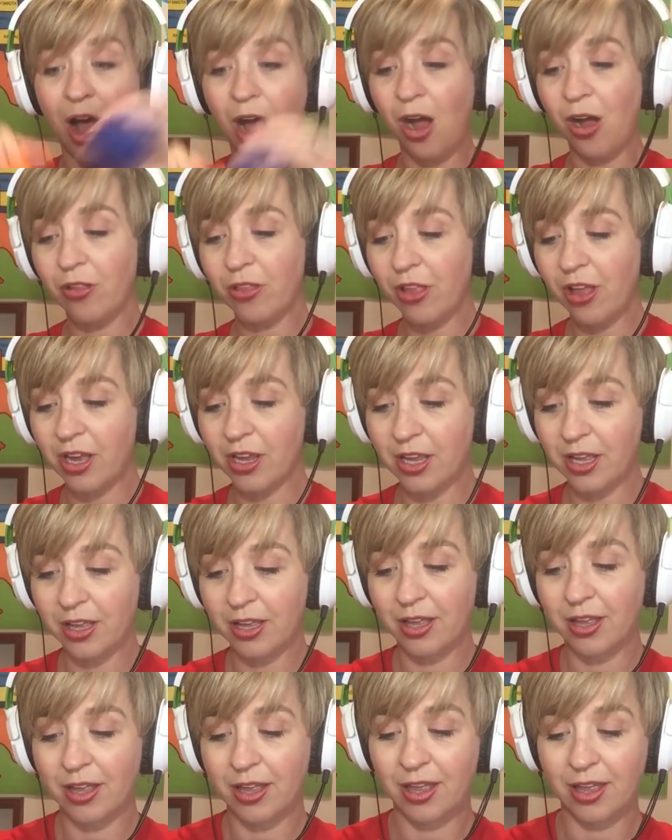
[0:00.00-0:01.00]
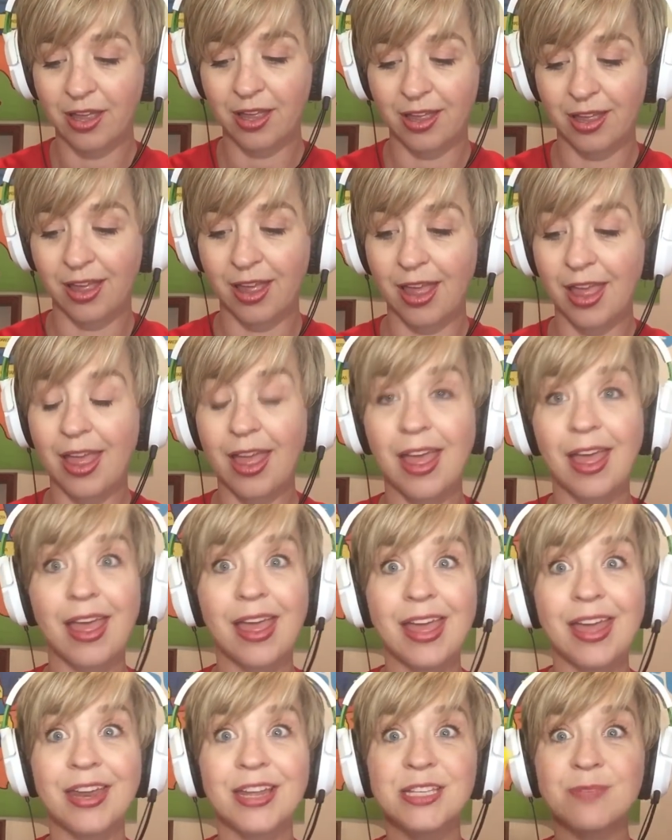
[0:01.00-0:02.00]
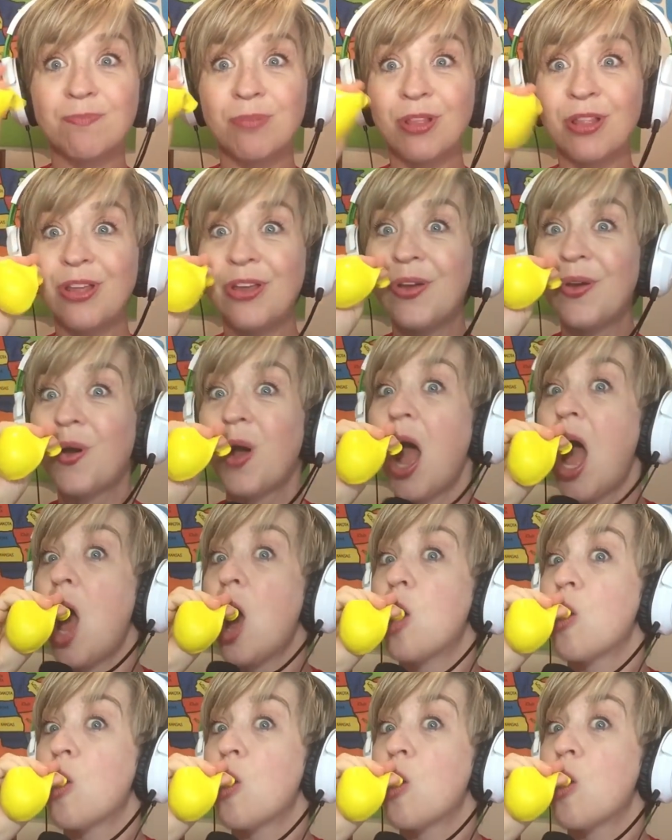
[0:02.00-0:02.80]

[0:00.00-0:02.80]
Oh, look, it is blue.